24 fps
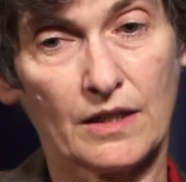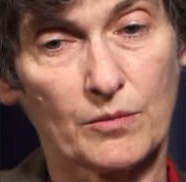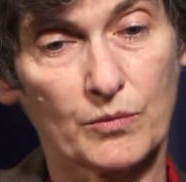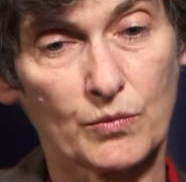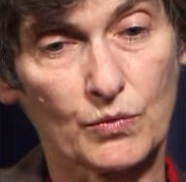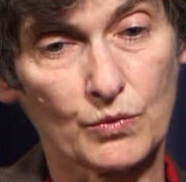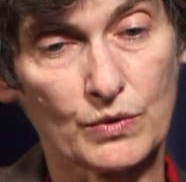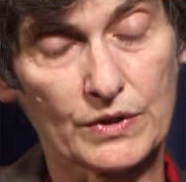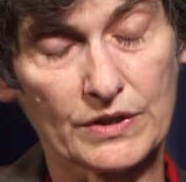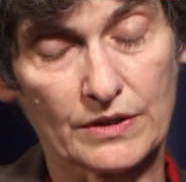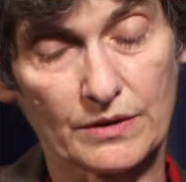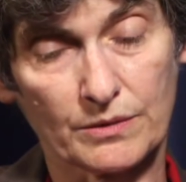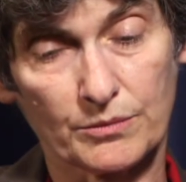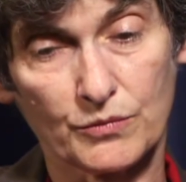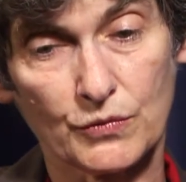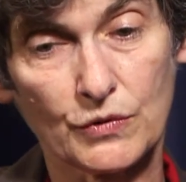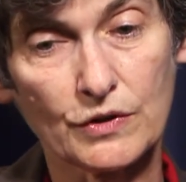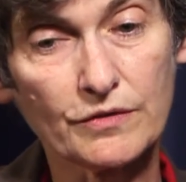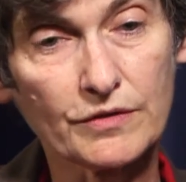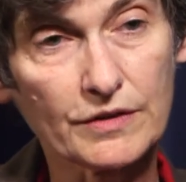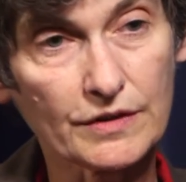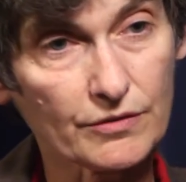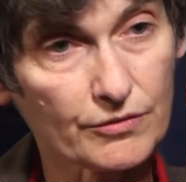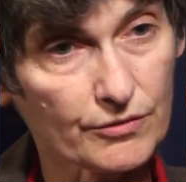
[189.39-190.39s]
We're
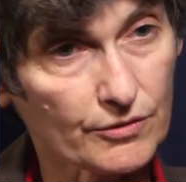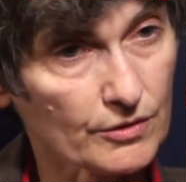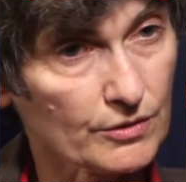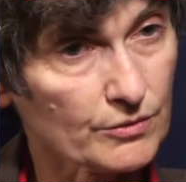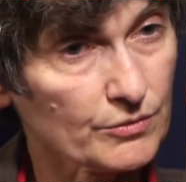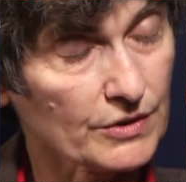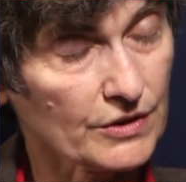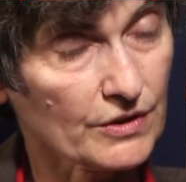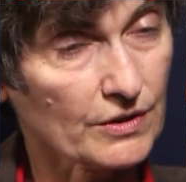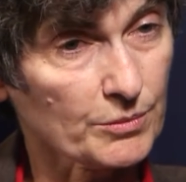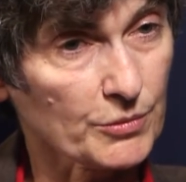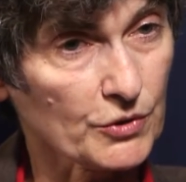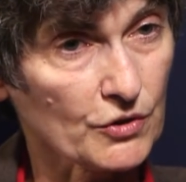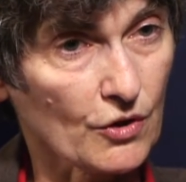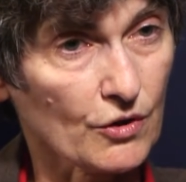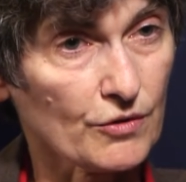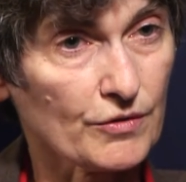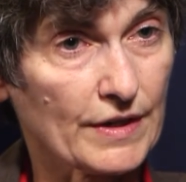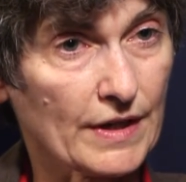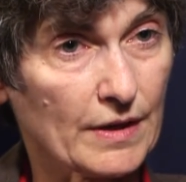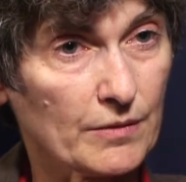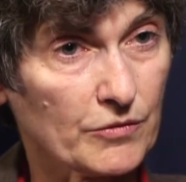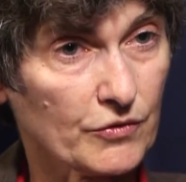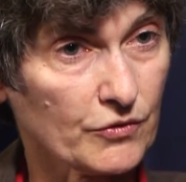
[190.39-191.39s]
moving forward with a
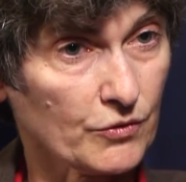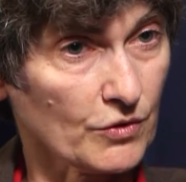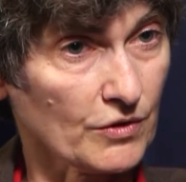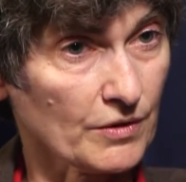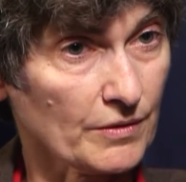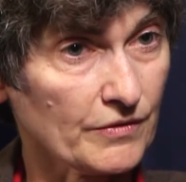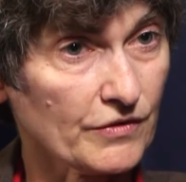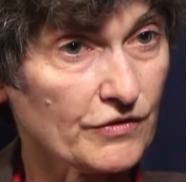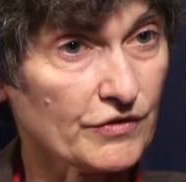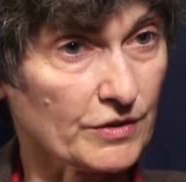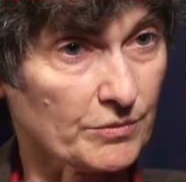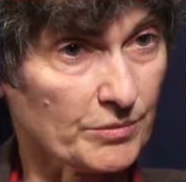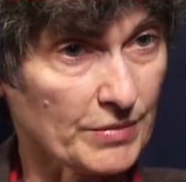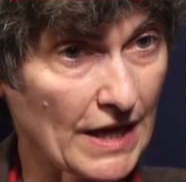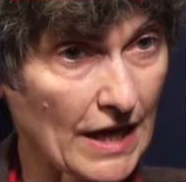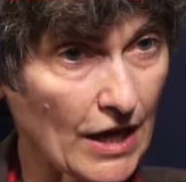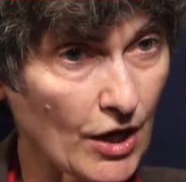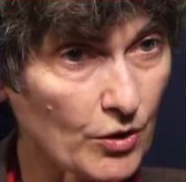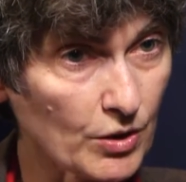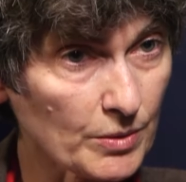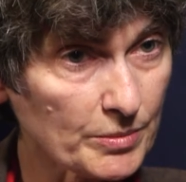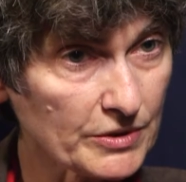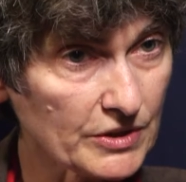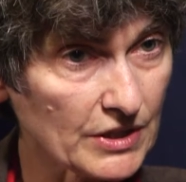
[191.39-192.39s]
program for
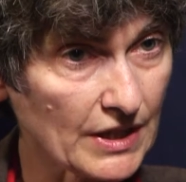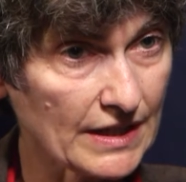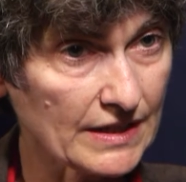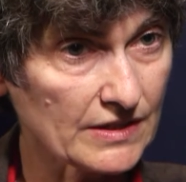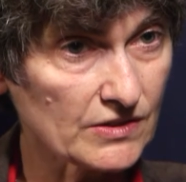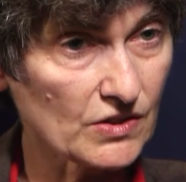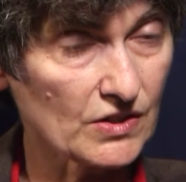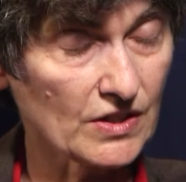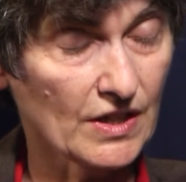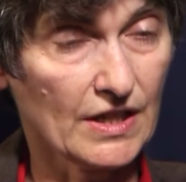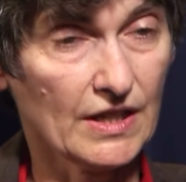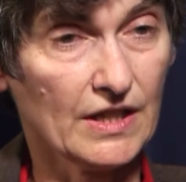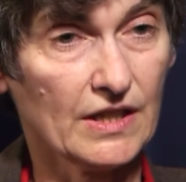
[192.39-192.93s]
power plants.